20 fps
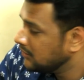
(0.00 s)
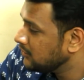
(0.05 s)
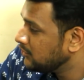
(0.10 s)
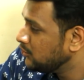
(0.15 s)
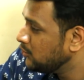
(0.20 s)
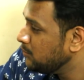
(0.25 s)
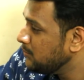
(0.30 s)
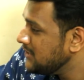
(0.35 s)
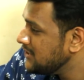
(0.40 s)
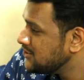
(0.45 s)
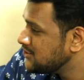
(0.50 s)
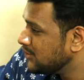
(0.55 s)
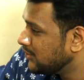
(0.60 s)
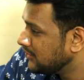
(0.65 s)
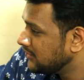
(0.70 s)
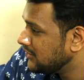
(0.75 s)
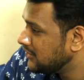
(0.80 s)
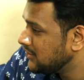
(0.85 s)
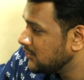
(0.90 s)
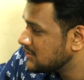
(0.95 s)
to be sure
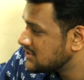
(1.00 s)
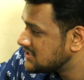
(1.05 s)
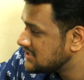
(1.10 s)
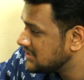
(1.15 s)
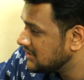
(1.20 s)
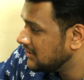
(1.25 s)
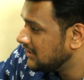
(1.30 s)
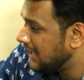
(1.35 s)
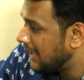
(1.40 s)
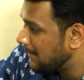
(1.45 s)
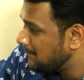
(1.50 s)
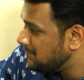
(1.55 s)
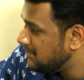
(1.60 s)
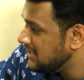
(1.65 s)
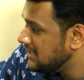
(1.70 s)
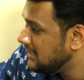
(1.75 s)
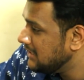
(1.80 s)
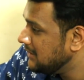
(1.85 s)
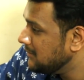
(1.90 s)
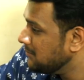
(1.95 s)
that you're still
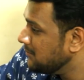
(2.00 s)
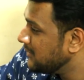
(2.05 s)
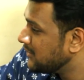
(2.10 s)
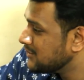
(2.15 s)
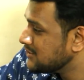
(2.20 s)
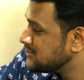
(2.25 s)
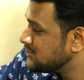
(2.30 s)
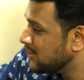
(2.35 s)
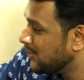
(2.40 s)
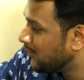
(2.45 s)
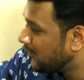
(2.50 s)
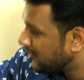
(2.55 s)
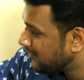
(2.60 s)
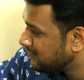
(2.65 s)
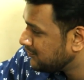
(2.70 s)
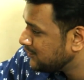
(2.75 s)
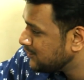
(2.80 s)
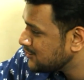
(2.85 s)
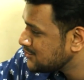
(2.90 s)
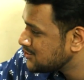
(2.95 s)
happy, because you're one
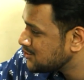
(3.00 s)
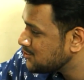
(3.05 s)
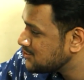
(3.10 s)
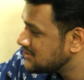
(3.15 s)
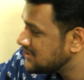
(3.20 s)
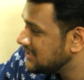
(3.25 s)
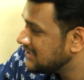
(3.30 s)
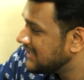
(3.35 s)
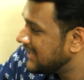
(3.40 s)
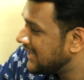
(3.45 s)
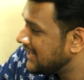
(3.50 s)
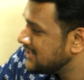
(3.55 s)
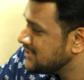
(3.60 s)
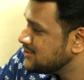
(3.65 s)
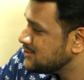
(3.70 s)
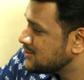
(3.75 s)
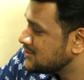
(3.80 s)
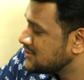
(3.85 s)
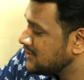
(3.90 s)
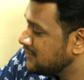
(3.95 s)
of those who still
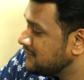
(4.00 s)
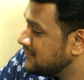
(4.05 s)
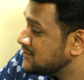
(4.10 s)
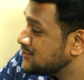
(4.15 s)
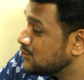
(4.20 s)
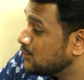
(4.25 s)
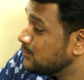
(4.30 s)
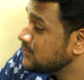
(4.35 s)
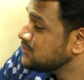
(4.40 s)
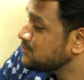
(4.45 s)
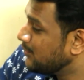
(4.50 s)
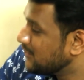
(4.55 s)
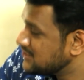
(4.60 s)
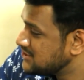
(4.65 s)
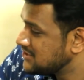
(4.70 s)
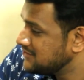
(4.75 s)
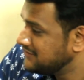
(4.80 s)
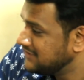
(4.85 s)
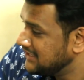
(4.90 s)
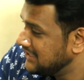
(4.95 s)
carries yourself with so much
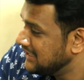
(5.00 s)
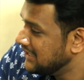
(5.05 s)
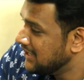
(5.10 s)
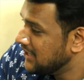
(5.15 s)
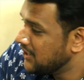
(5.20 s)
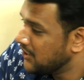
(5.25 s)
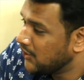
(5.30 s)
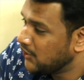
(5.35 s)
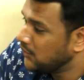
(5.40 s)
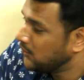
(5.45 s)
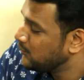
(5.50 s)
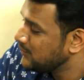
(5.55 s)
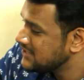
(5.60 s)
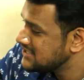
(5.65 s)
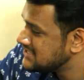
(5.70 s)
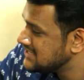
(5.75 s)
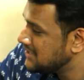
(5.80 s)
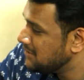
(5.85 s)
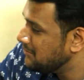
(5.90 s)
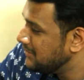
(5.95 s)
positivity? I always
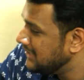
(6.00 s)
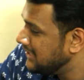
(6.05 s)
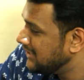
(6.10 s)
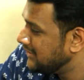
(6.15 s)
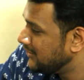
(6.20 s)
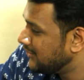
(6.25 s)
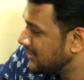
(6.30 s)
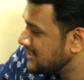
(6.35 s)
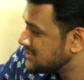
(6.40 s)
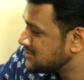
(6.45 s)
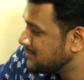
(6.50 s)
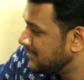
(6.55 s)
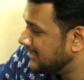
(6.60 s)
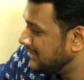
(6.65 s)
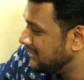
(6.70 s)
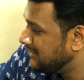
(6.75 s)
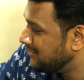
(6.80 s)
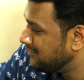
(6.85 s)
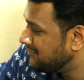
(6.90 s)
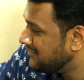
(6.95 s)
see $1 million smile
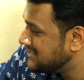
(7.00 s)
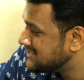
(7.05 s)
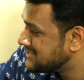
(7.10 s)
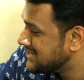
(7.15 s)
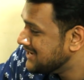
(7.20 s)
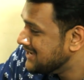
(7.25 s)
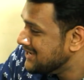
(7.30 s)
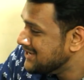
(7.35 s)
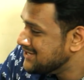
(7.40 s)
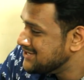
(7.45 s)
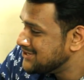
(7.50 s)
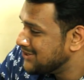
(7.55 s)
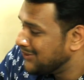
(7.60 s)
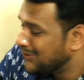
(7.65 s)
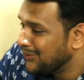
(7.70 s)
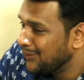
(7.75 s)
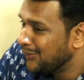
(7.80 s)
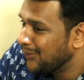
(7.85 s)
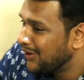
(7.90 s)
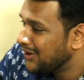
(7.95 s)
in your face.
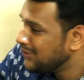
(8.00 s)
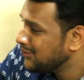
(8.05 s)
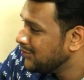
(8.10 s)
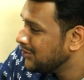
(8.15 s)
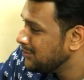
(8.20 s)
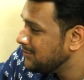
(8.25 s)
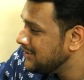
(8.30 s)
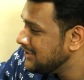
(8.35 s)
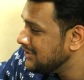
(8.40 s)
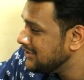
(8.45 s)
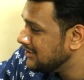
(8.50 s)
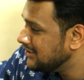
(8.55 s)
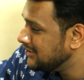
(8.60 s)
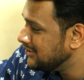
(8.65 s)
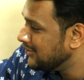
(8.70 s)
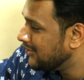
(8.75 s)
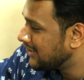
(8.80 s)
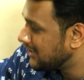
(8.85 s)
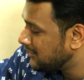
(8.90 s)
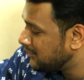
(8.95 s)
So what would be
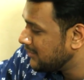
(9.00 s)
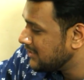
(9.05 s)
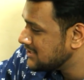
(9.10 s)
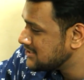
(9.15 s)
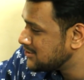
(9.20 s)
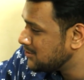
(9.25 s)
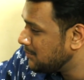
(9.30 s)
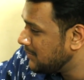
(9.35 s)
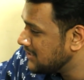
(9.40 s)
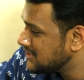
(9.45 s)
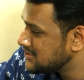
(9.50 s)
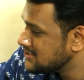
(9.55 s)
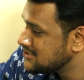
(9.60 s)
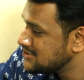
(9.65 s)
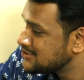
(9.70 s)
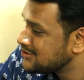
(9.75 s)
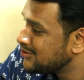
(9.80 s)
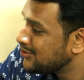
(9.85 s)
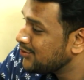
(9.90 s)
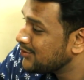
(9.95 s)
your advice to
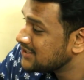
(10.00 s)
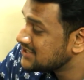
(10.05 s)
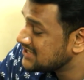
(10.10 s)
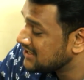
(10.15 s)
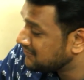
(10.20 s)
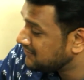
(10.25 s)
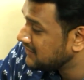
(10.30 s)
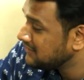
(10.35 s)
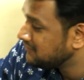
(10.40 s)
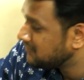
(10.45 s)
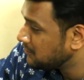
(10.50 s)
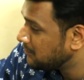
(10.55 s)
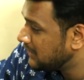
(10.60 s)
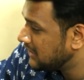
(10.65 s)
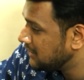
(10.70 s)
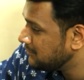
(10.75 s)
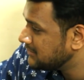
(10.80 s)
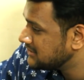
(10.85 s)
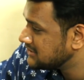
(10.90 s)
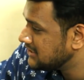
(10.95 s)
patients who are suffering from
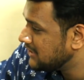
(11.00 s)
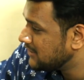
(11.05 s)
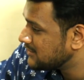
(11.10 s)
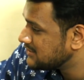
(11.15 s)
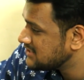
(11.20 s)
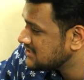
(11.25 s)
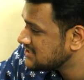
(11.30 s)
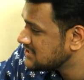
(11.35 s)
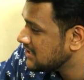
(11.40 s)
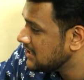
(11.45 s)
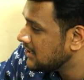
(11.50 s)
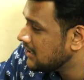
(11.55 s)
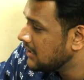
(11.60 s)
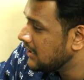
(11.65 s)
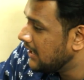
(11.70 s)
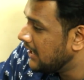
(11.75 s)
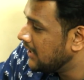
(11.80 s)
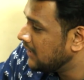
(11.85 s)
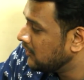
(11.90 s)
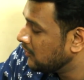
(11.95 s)
multiple sclerosis,
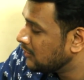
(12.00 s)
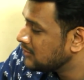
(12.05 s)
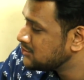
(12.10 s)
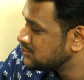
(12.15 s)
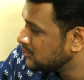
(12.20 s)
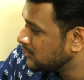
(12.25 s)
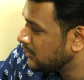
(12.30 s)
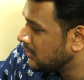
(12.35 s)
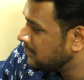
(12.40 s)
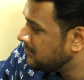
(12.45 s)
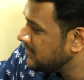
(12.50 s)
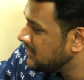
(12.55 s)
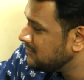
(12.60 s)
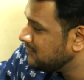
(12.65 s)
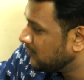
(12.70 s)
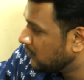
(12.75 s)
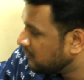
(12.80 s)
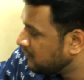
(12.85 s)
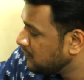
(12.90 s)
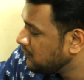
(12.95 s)
and also a brief
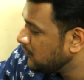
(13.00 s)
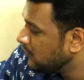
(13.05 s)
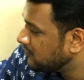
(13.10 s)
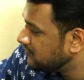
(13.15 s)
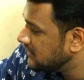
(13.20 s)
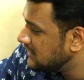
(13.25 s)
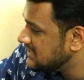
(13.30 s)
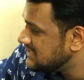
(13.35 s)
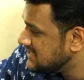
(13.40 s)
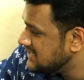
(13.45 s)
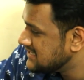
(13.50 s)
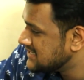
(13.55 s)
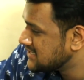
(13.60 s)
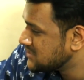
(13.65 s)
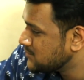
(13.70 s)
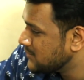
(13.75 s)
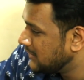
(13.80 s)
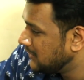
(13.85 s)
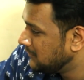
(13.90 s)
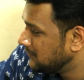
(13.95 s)
overview of the disease
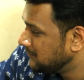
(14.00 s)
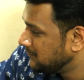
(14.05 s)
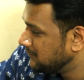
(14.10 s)
as well?